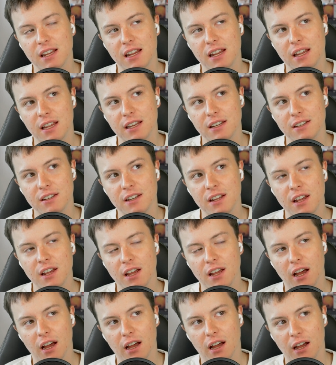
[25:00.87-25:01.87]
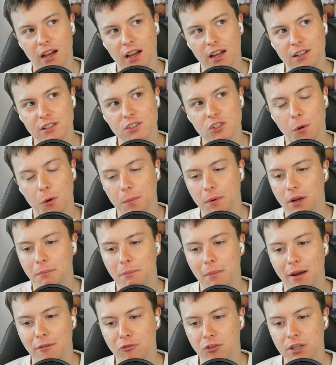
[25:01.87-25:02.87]
in Top Gun
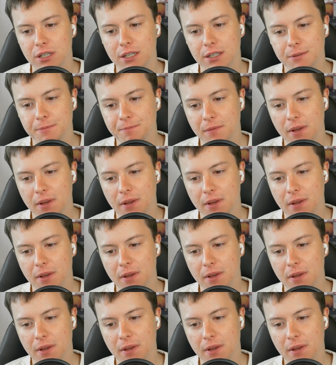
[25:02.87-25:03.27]
Maverick.